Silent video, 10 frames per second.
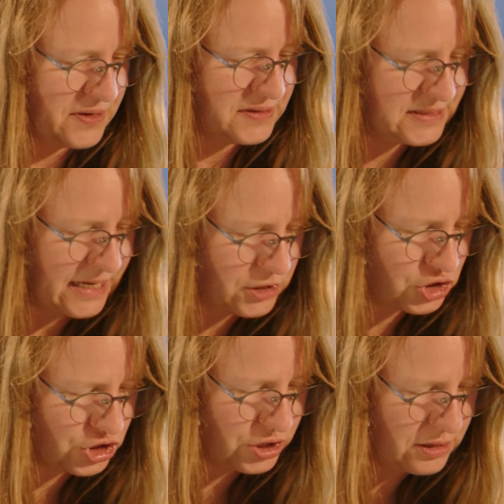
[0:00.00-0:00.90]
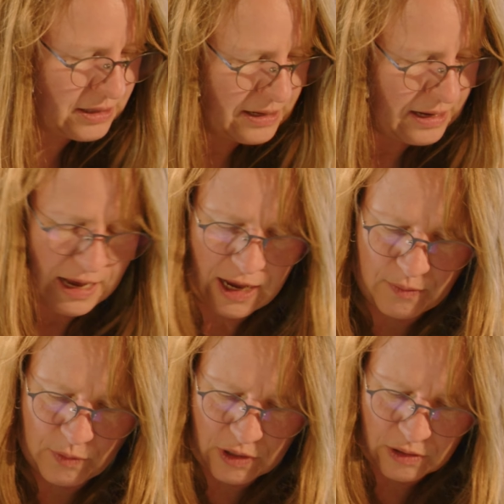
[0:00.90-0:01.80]
section I
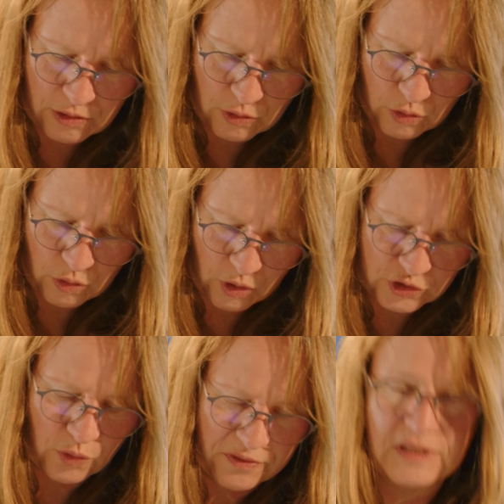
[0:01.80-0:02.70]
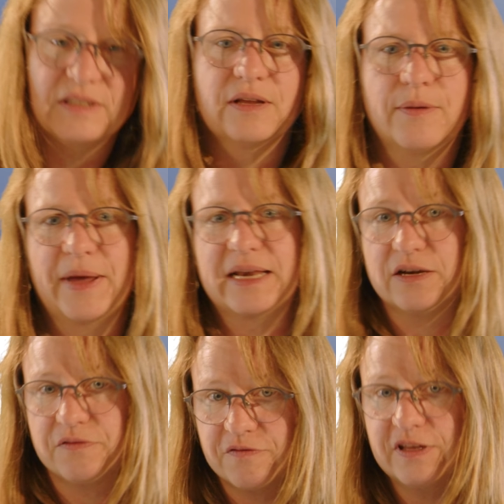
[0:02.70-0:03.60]
will cause, or this
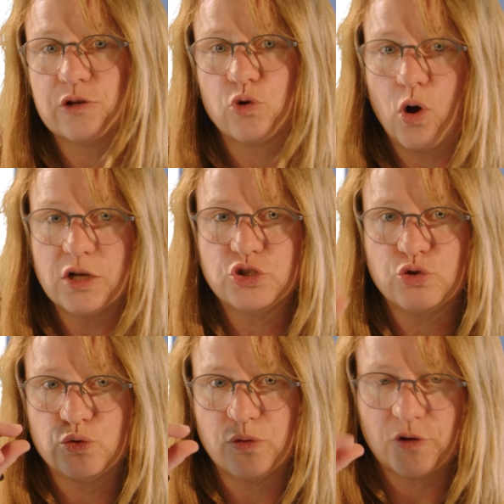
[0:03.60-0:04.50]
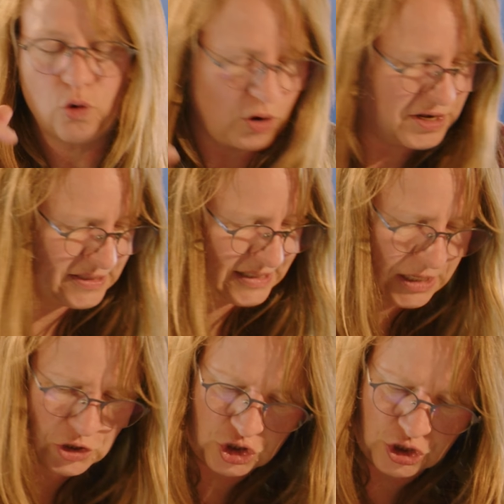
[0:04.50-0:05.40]
magnetic field caused due to the coil
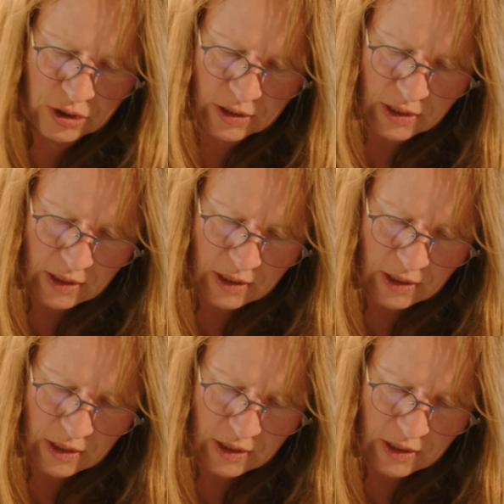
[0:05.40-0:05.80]
section,